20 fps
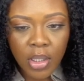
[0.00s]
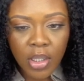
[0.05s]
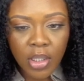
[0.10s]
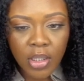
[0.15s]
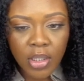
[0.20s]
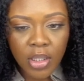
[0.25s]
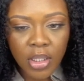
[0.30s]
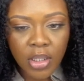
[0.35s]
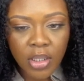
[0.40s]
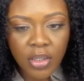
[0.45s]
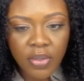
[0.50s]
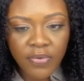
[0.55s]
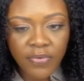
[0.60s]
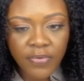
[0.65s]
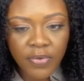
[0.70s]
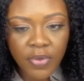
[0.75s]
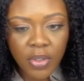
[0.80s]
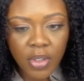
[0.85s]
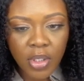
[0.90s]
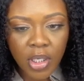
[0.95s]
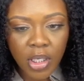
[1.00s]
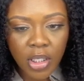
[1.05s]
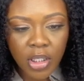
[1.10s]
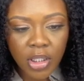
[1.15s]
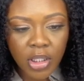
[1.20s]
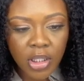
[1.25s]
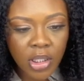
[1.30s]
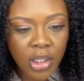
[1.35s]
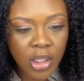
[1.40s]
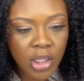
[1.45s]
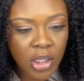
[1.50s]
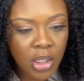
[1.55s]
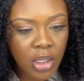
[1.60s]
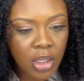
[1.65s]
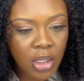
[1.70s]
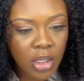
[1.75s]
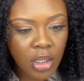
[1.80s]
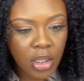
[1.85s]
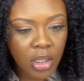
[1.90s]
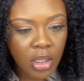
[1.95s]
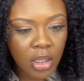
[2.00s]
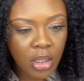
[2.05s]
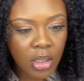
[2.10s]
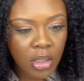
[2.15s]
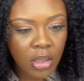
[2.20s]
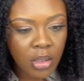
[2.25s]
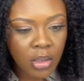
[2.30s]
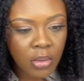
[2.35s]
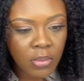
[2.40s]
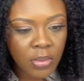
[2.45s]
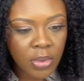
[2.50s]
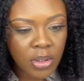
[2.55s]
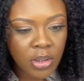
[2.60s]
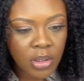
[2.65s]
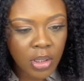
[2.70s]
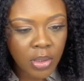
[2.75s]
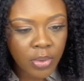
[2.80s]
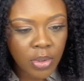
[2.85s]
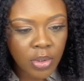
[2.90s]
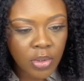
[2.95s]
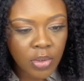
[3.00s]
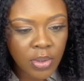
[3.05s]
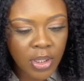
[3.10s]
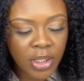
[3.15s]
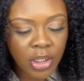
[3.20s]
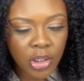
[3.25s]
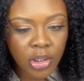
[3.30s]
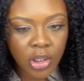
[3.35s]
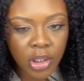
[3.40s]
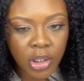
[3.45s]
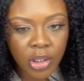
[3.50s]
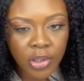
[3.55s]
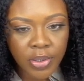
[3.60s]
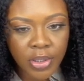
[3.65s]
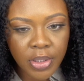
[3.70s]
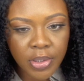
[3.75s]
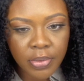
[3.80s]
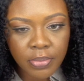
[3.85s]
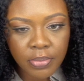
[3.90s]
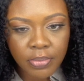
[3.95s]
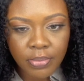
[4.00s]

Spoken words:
And then the fill color, let's say I want to do like a dark green,